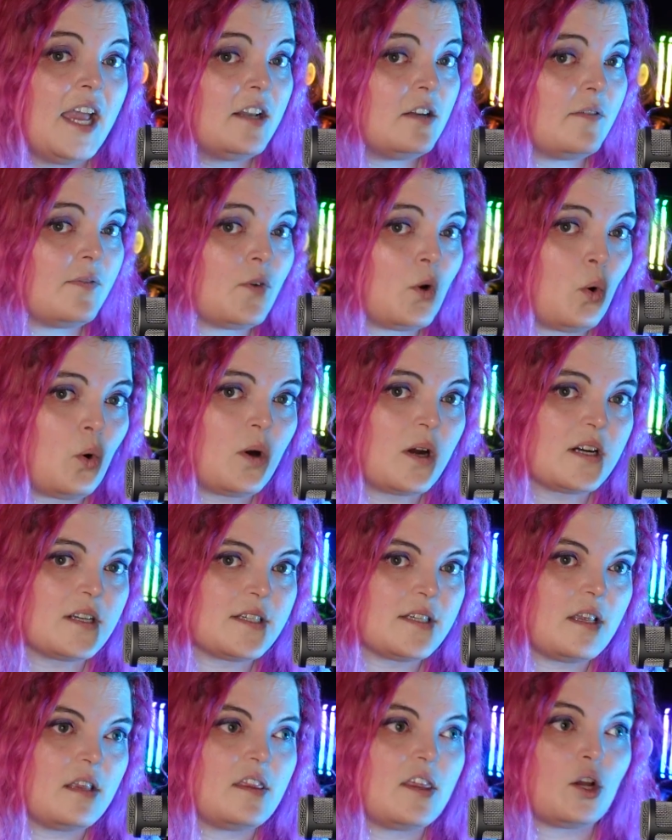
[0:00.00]
And of
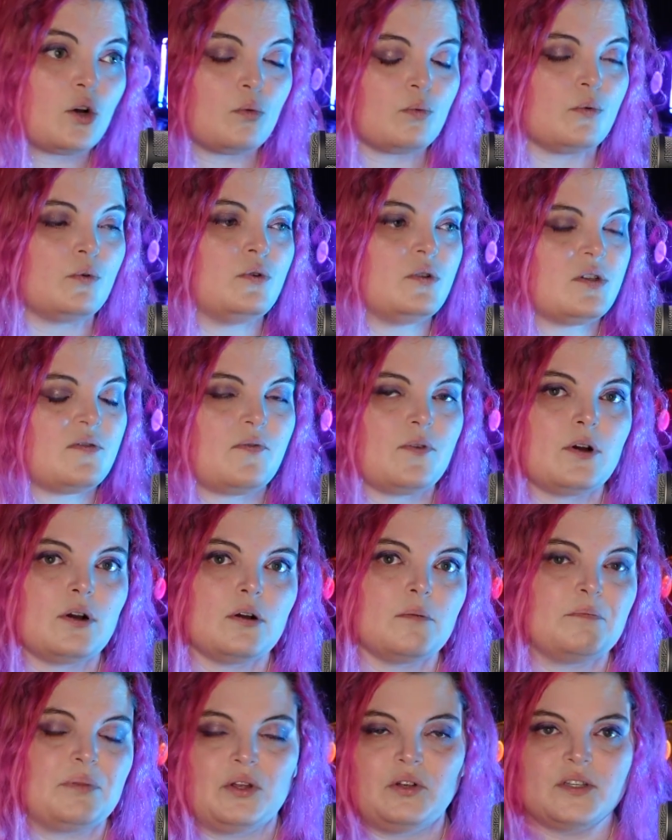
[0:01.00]
course, their rules
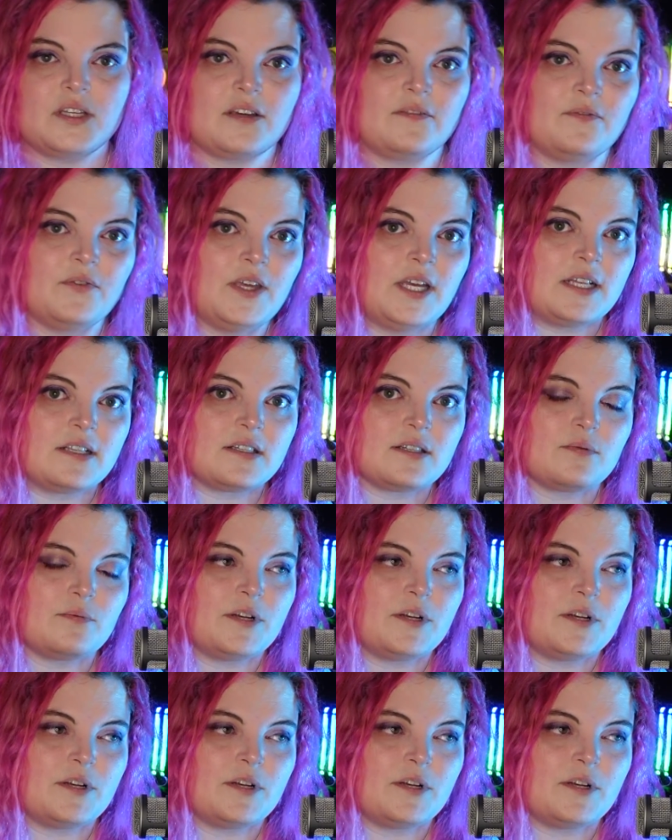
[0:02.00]
for building fleets,